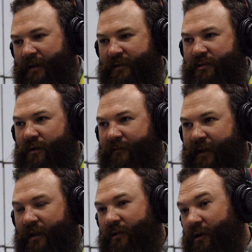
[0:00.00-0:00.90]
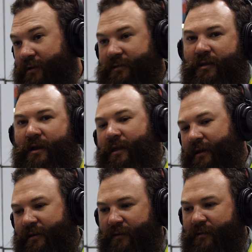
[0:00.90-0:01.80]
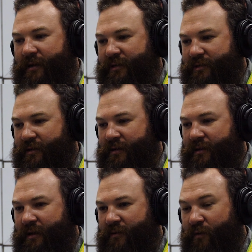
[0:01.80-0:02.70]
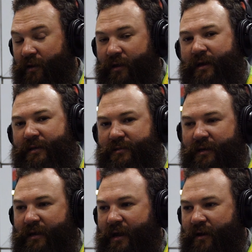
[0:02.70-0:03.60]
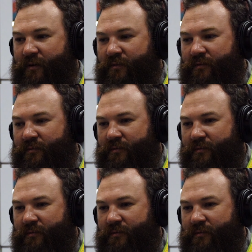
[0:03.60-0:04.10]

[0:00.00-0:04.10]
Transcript: And so I've kind of lost a lot of that intimidation and realized like how